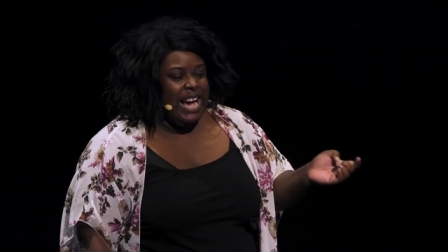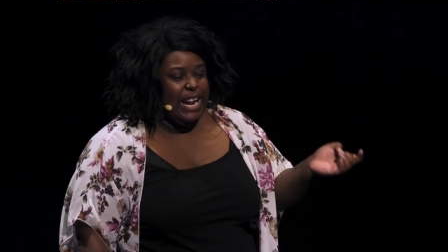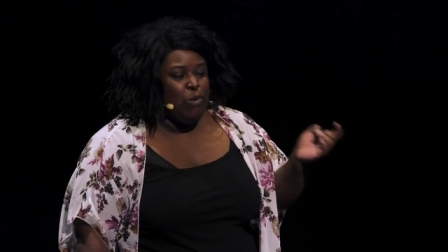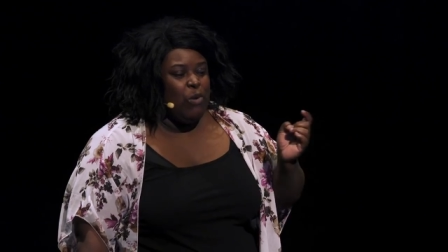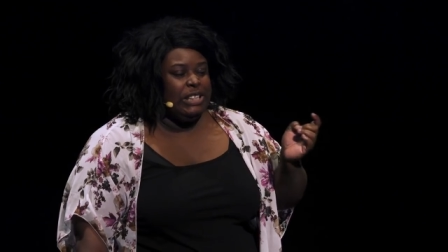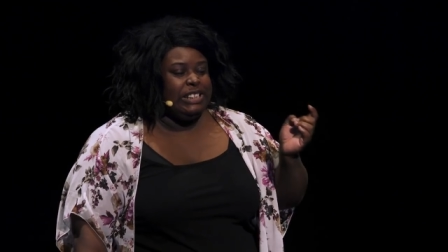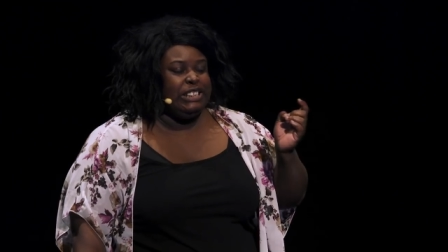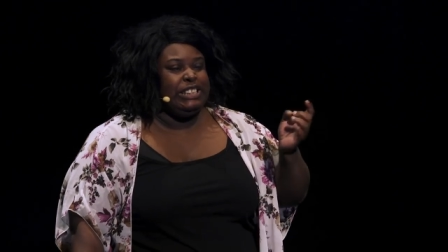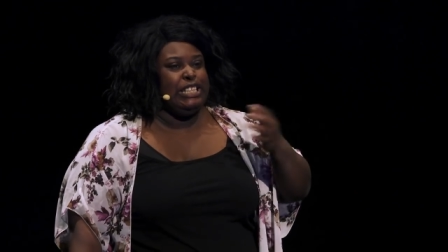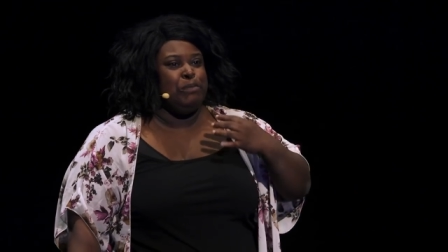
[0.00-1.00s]
that it
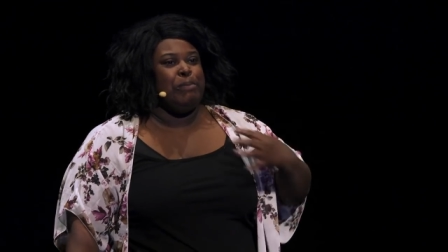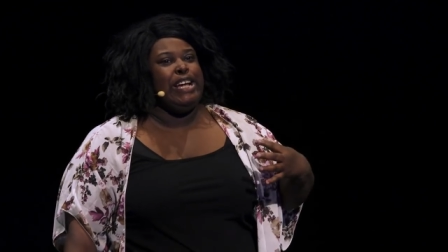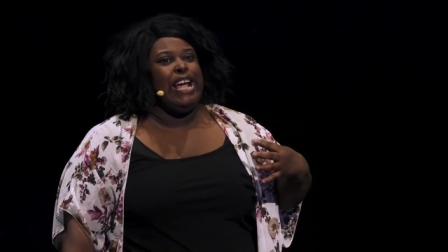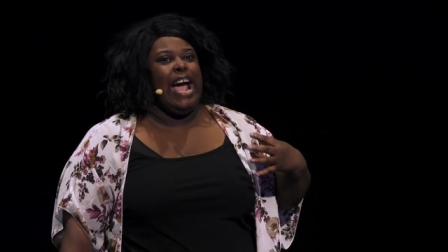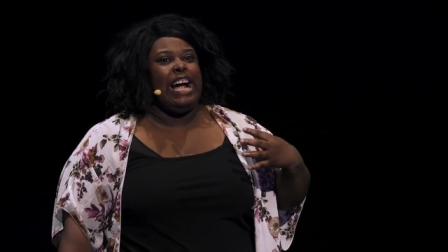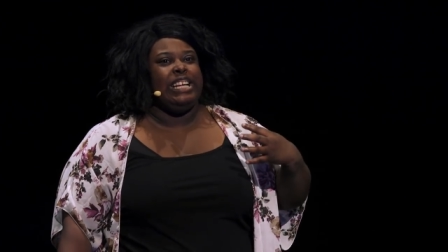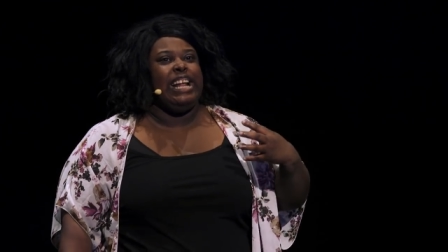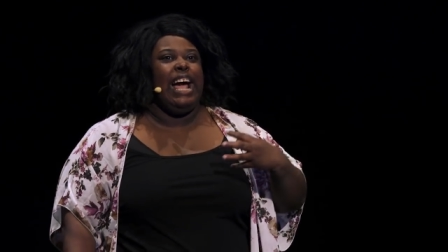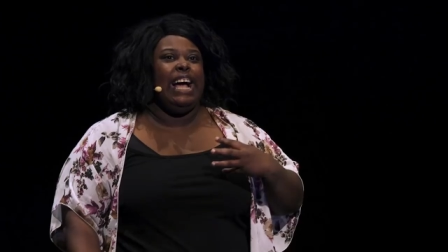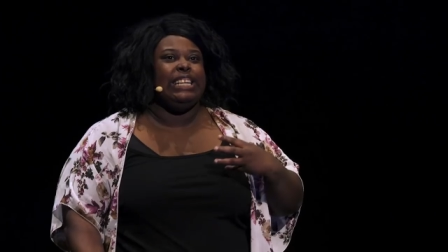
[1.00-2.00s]
wasn't just me acting
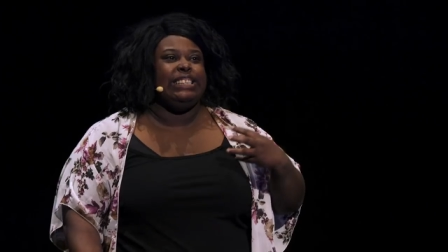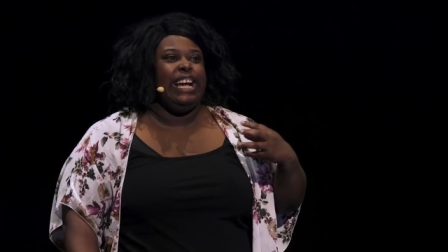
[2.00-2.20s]
as